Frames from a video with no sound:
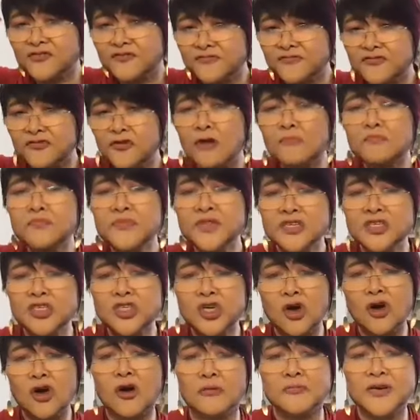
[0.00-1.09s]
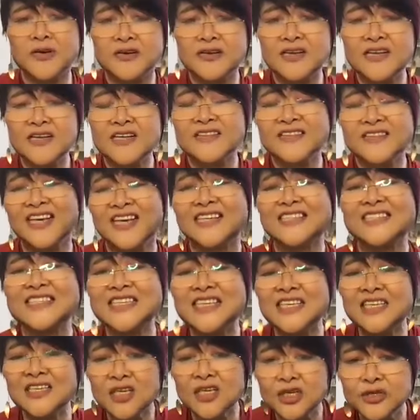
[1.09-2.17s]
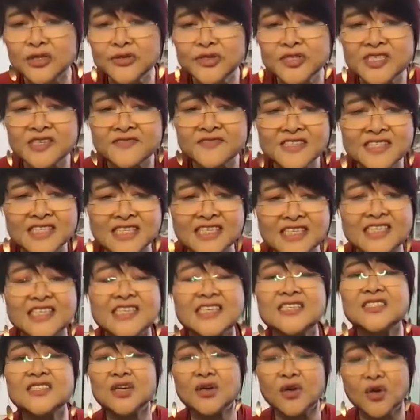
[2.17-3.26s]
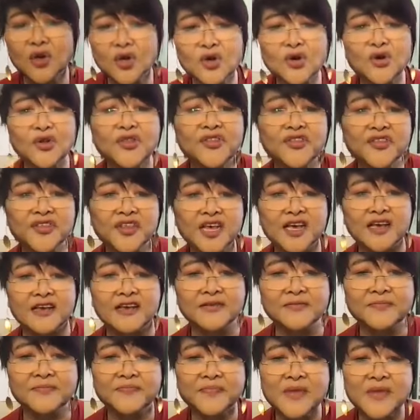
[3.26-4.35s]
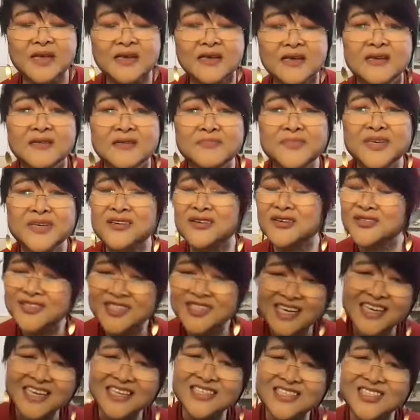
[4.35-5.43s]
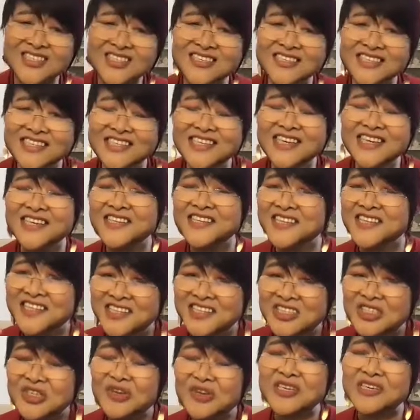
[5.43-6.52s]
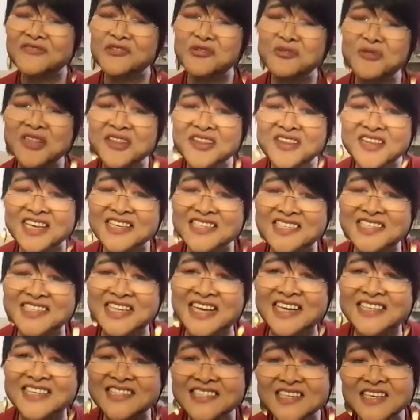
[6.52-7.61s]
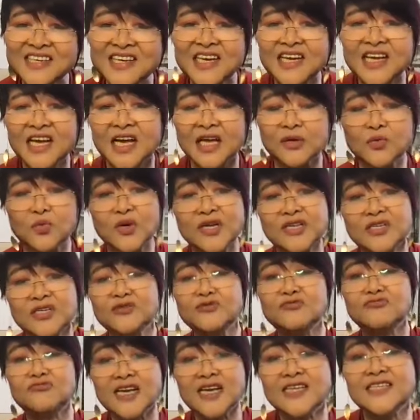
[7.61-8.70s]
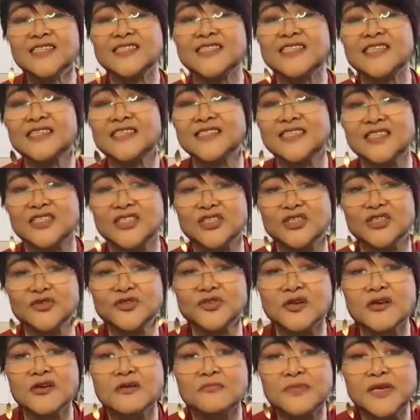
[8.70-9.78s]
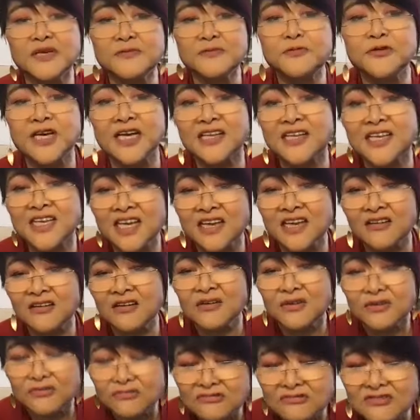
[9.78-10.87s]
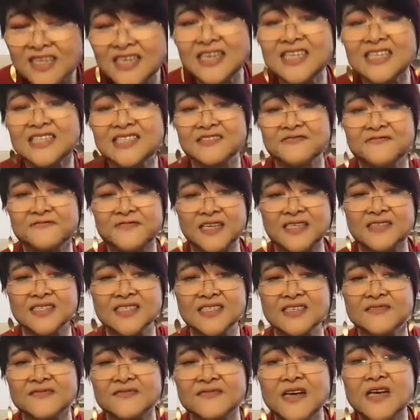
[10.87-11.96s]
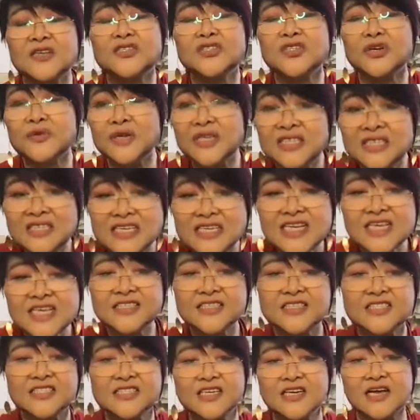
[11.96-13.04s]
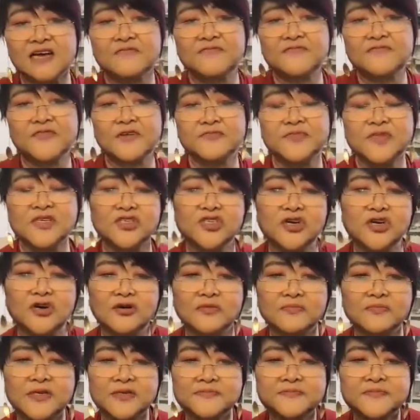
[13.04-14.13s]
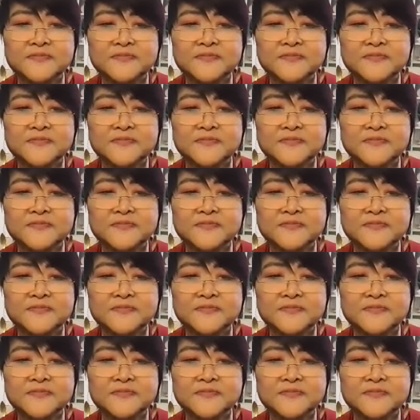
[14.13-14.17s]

from the top that inclusivity is a good thing, because actually not everyone thinks that. And when you raise these issues, people can get really defensive. So it needs to come from the top.